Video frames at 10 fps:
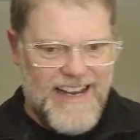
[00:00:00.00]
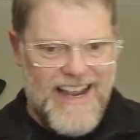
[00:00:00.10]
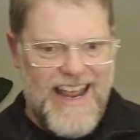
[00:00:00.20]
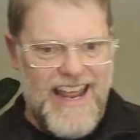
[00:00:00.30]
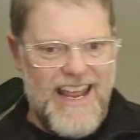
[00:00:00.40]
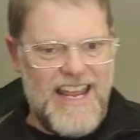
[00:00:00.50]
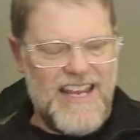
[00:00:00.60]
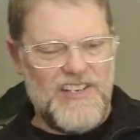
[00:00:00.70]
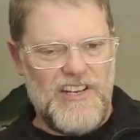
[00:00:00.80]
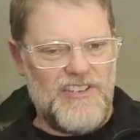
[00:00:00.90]

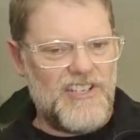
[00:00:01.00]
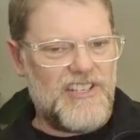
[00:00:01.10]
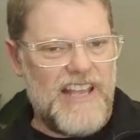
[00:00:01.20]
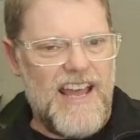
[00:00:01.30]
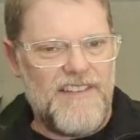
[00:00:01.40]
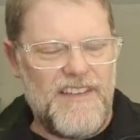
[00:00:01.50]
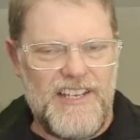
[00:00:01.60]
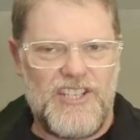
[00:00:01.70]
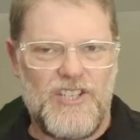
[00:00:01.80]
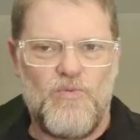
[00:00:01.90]
And you're just out there
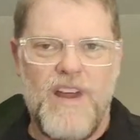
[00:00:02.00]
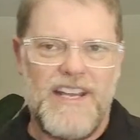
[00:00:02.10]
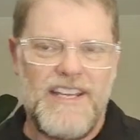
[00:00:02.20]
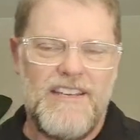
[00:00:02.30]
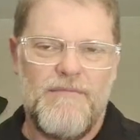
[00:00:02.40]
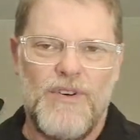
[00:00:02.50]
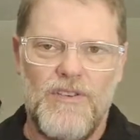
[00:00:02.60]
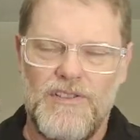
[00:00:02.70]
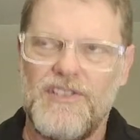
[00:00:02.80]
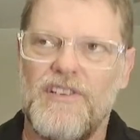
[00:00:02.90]
sweating your balls